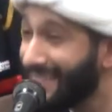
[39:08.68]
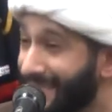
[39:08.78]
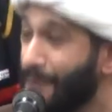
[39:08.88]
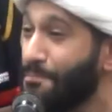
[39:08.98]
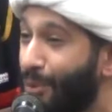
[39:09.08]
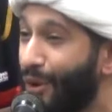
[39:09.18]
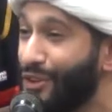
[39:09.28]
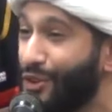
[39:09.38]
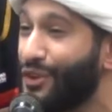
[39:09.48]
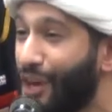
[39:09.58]
some point
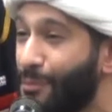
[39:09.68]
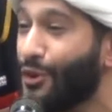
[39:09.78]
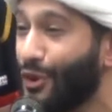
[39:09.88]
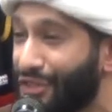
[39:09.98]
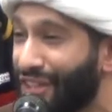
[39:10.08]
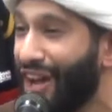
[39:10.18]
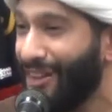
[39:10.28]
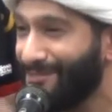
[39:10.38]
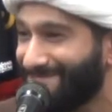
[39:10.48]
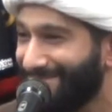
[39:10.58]
you're going to come across a
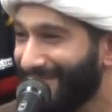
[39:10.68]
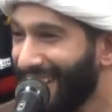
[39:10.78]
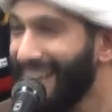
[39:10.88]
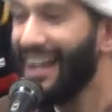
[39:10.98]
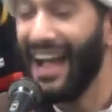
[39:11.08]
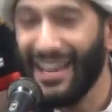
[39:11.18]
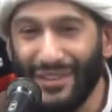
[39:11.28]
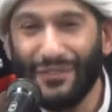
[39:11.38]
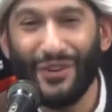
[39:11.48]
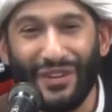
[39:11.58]
girl. And
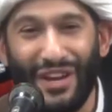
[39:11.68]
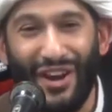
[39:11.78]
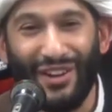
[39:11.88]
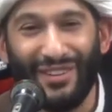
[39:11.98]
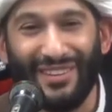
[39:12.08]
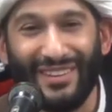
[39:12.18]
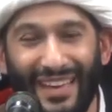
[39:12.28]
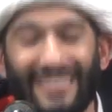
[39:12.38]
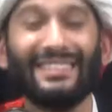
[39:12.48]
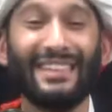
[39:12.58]
if you're a girl,
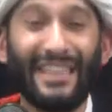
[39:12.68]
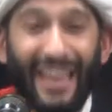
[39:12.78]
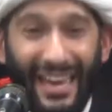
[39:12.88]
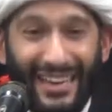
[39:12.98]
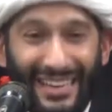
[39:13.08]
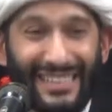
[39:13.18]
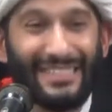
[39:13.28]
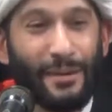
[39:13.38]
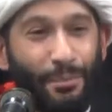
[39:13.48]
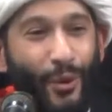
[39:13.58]
it's likely at
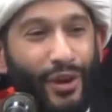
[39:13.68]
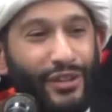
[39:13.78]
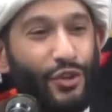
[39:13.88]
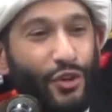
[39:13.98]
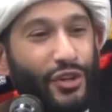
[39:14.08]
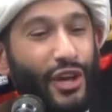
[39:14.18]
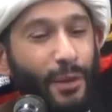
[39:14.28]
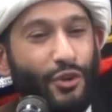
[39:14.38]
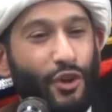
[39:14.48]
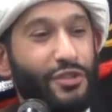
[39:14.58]
some point you're going to
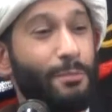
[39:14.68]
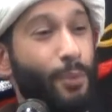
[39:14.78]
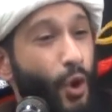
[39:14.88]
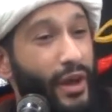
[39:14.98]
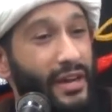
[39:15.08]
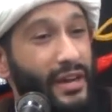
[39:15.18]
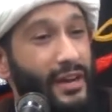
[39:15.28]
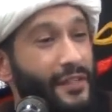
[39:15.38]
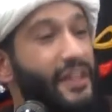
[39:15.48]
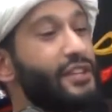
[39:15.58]
come across a boy
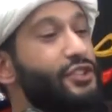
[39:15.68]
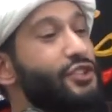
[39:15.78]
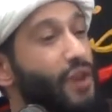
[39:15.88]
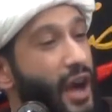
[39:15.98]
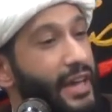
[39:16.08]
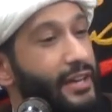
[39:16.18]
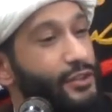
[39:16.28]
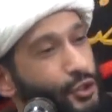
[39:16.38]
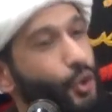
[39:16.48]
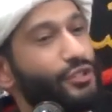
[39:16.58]
that is trying
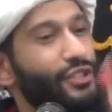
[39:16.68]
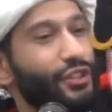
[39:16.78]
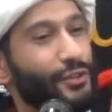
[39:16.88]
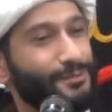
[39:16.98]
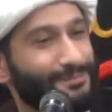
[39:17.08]
to talk to you.